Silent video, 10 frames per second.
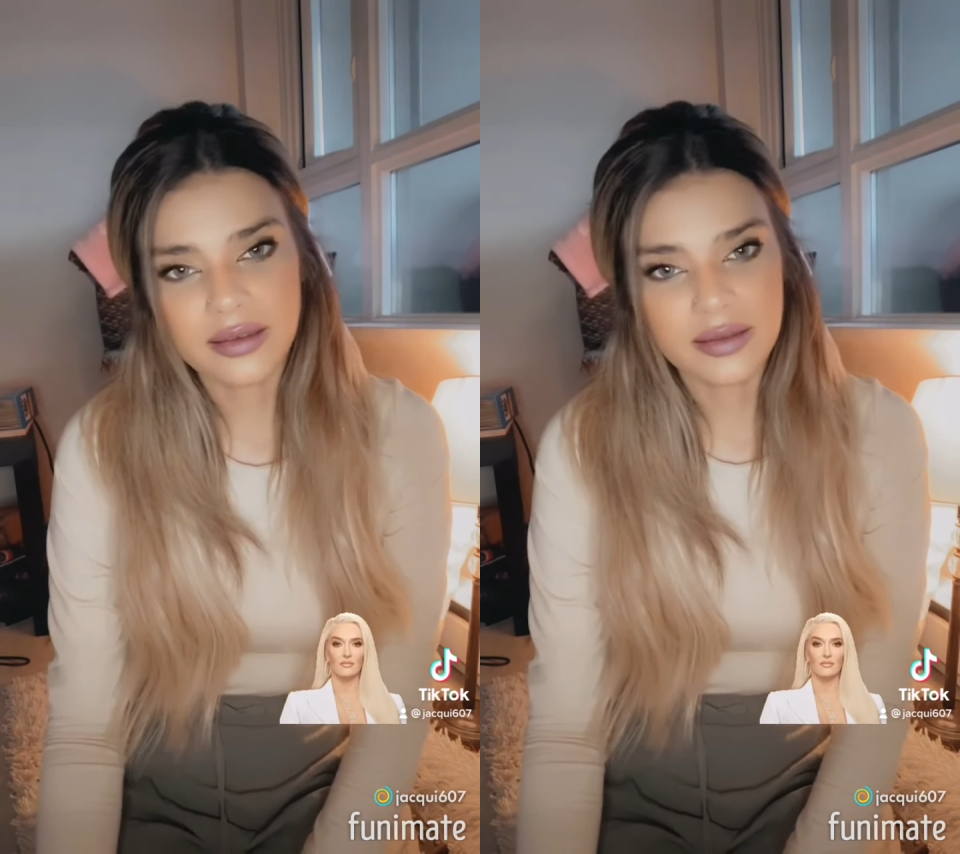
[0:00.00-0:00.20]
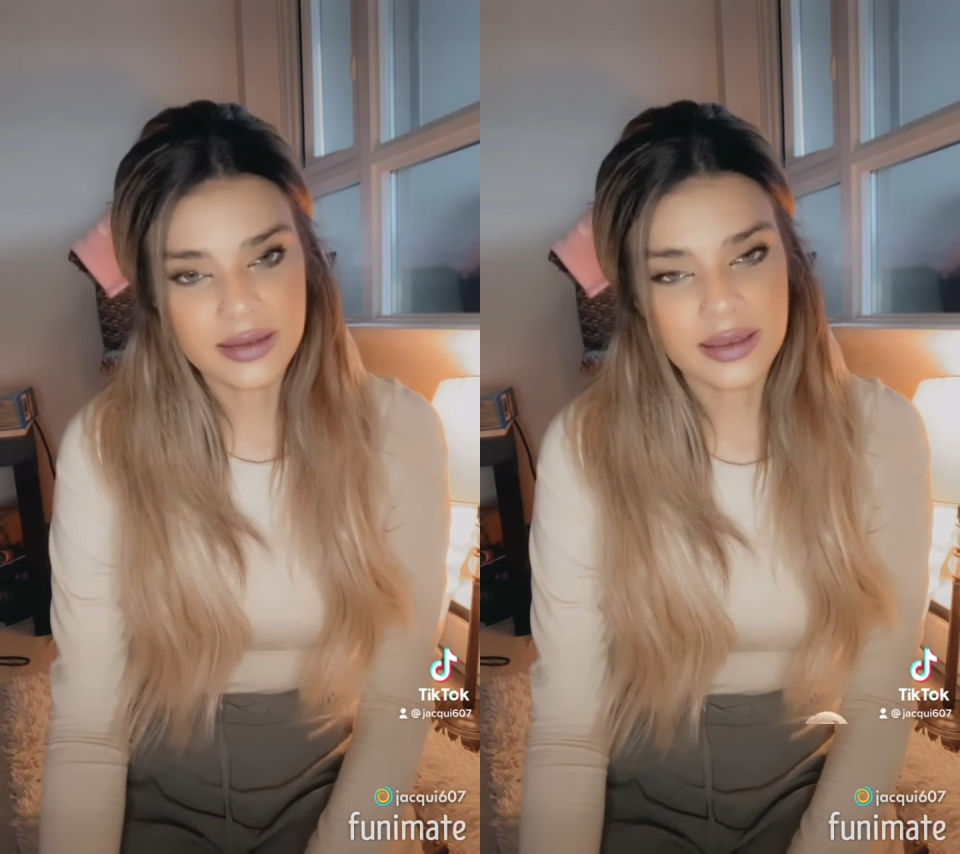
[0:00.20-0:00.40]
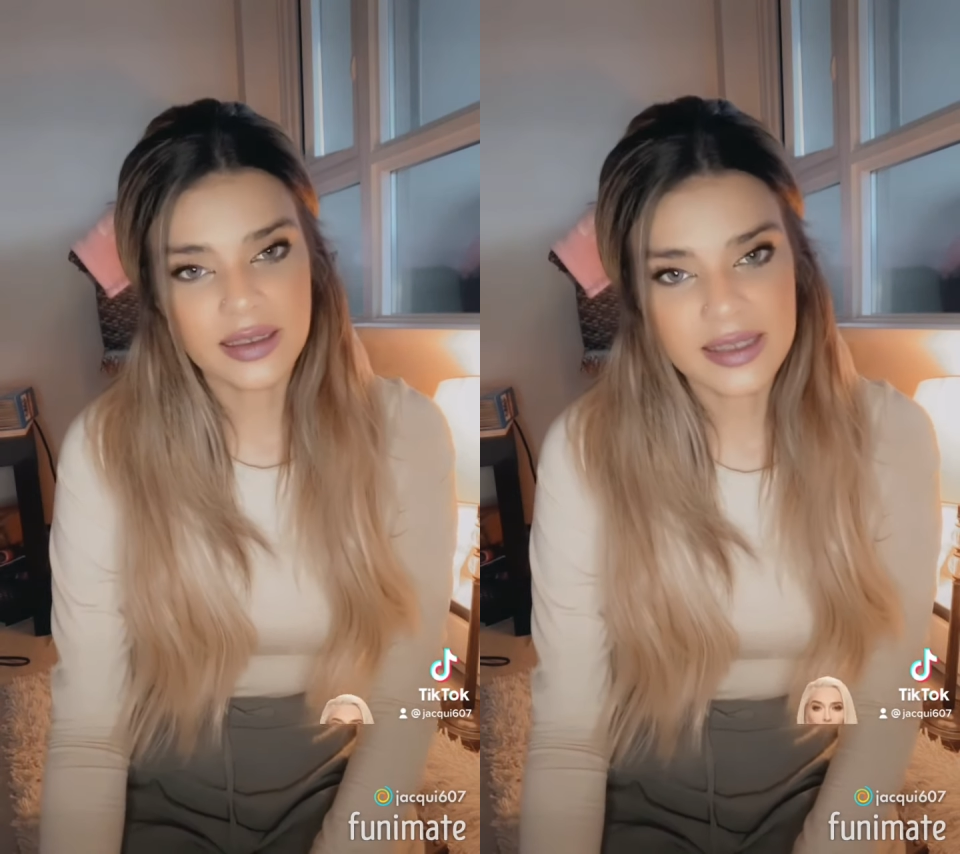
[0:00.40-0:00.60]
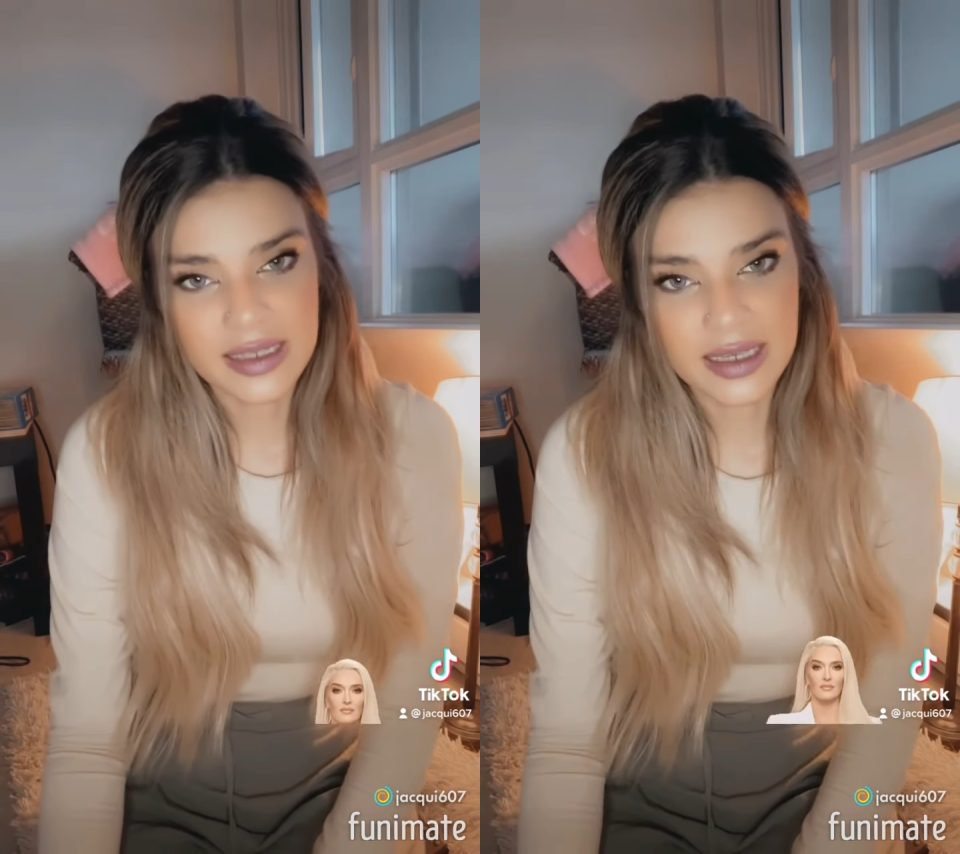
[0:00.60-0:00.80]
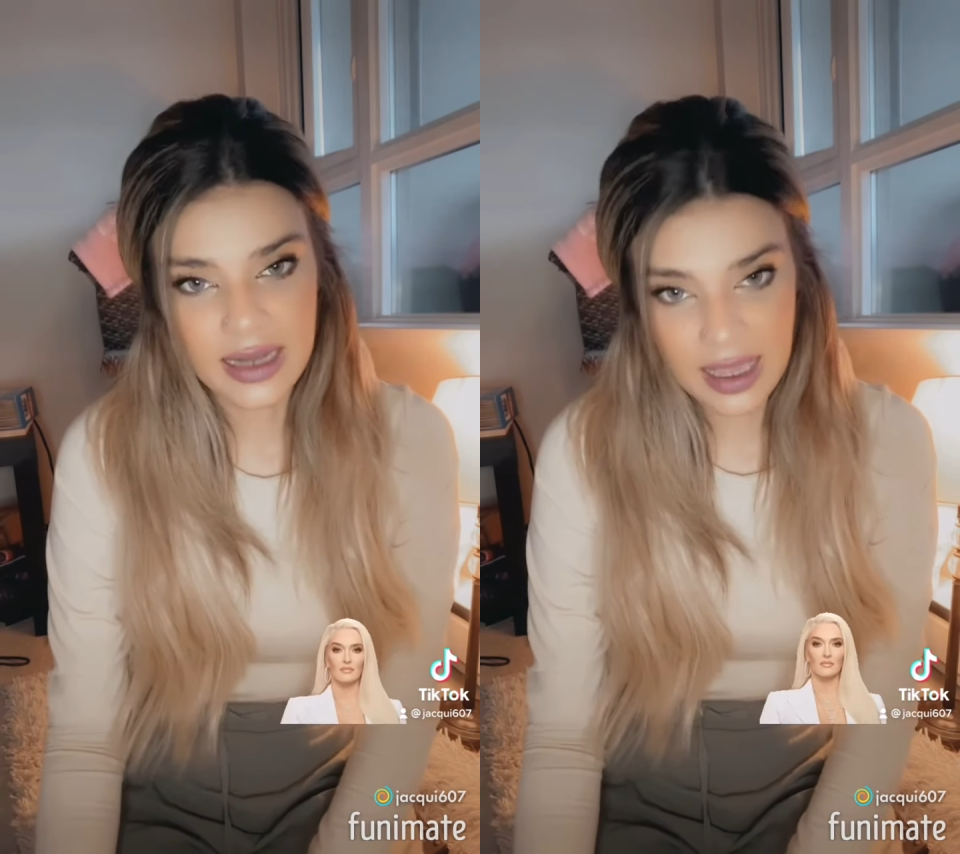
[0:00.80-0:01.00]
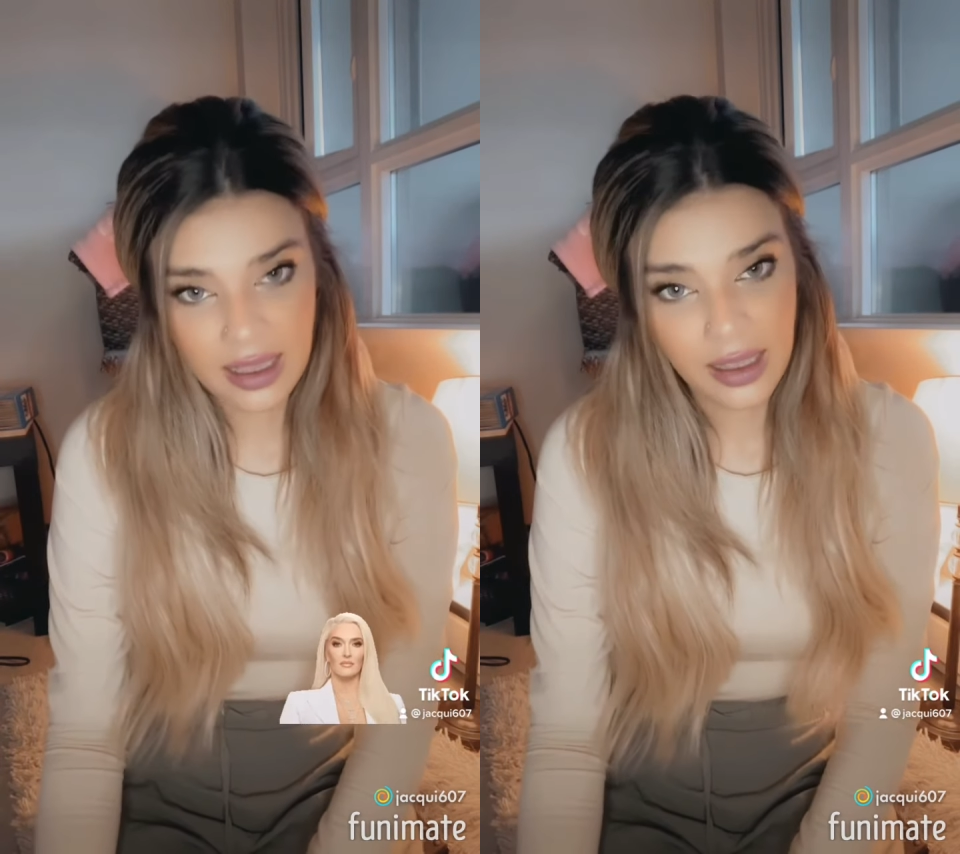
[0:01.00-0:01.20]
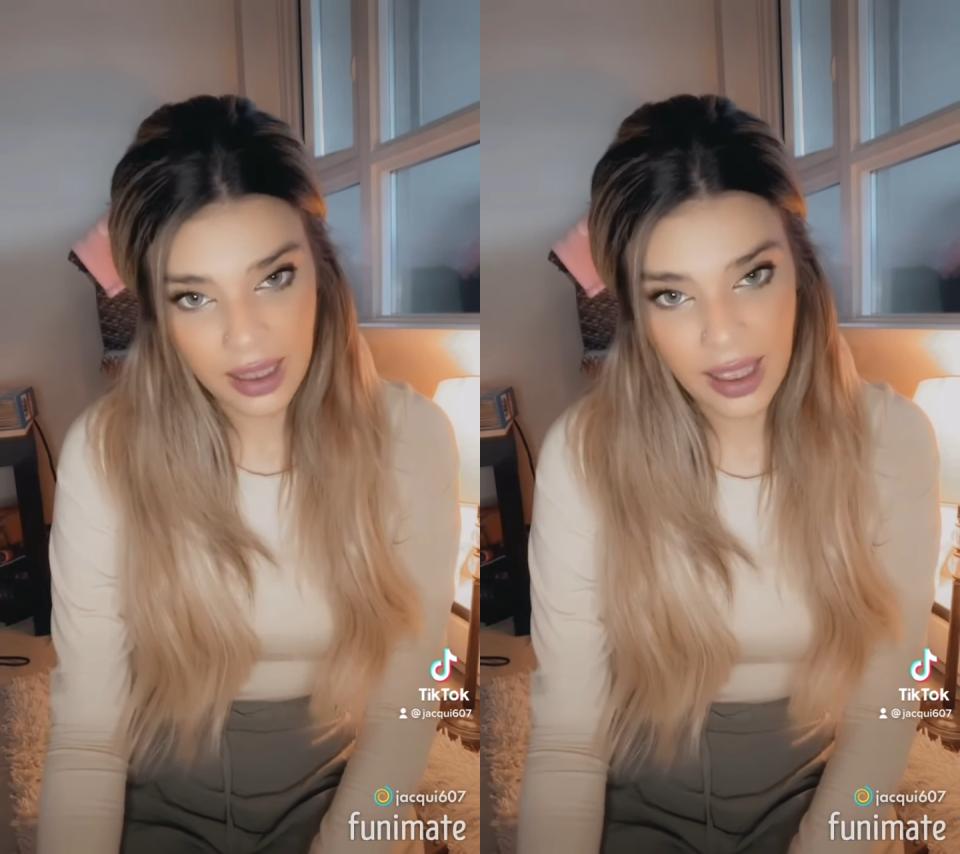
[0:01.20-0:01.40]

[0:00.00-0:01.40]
is a snake,